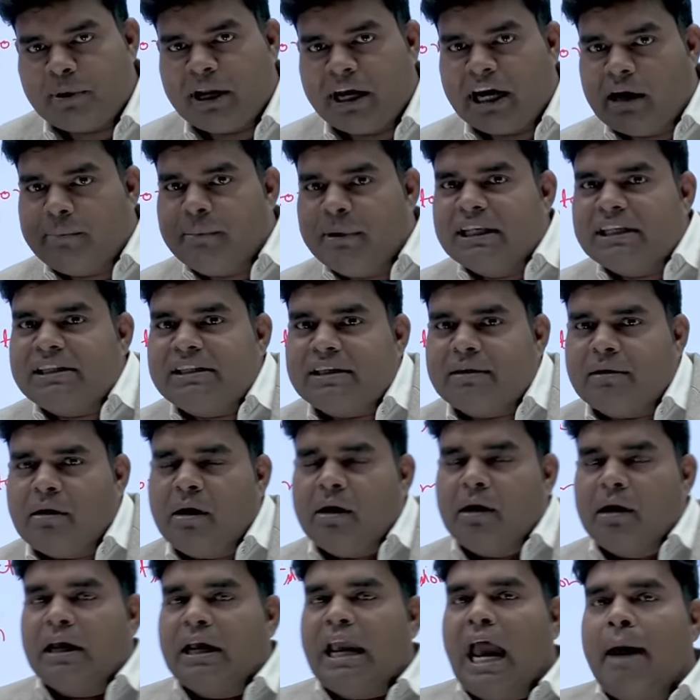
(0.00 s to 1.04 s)
period means
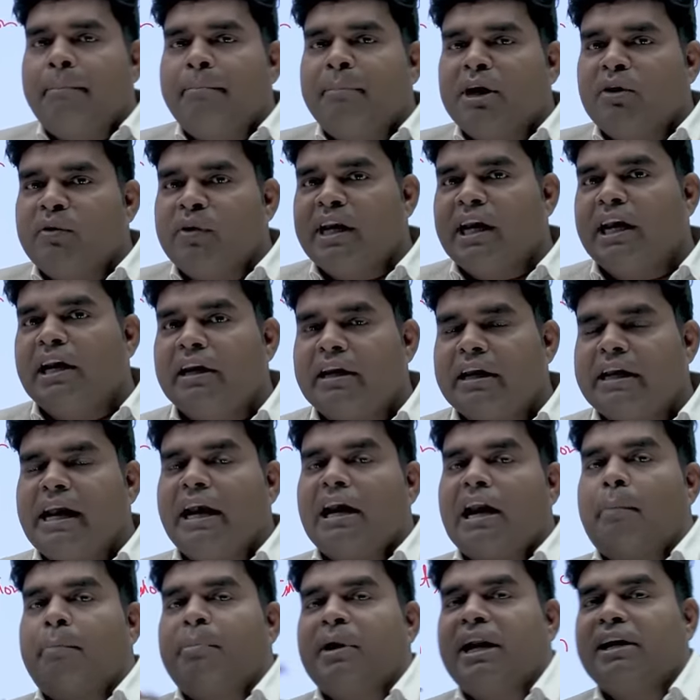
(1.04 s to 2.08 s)
gap between entry
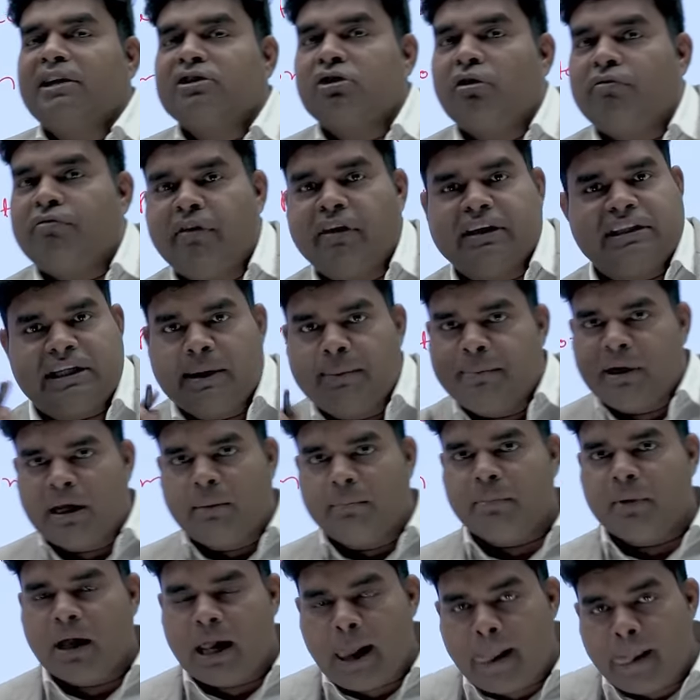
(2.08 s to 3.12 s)
and appearance of first
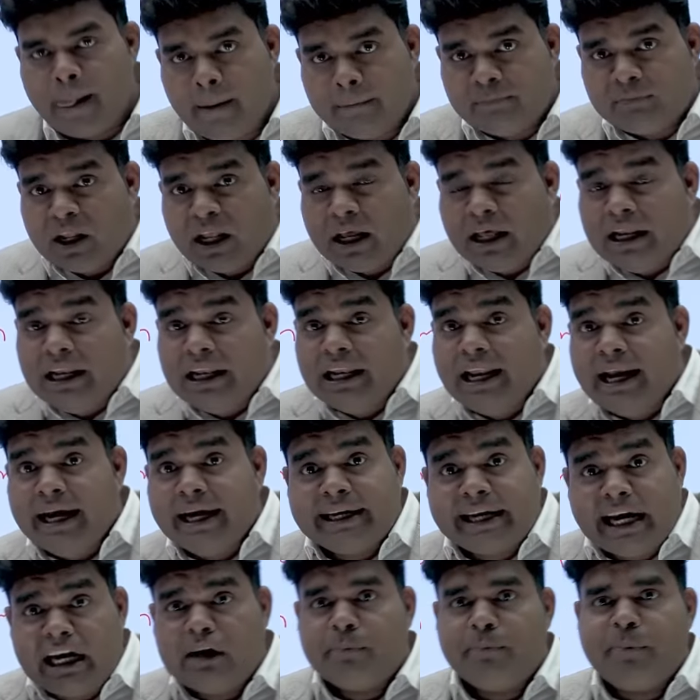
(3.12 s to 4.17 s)
symptom.
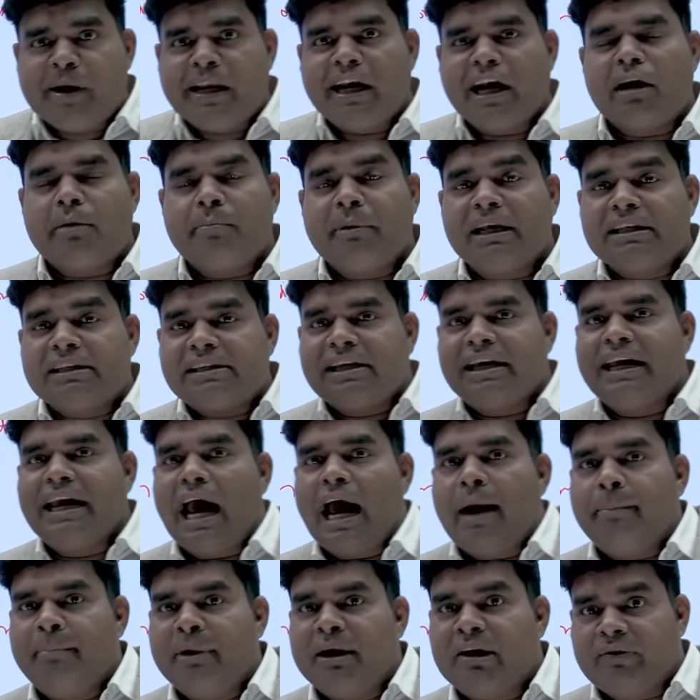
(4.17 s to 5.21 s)
Latent period means
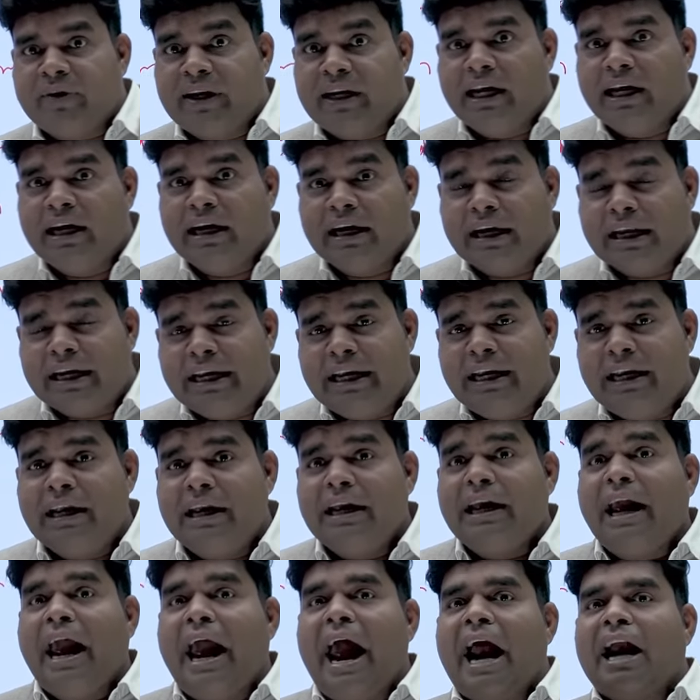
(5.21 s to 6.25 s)
gap between entry
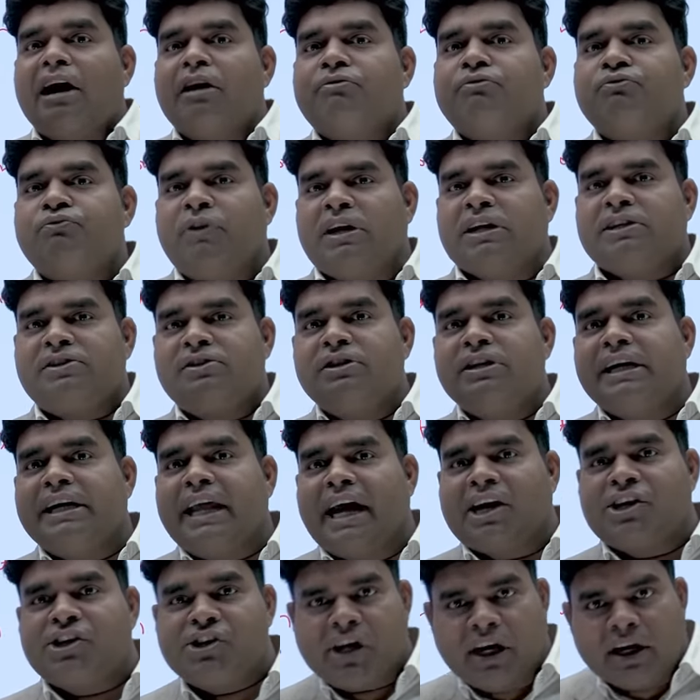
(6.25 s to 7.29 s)
and first
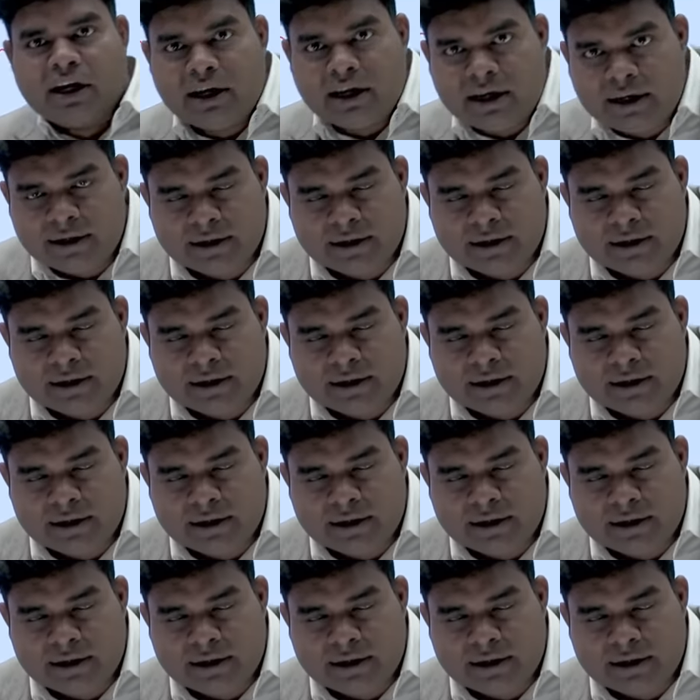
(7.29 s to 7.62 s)
detection.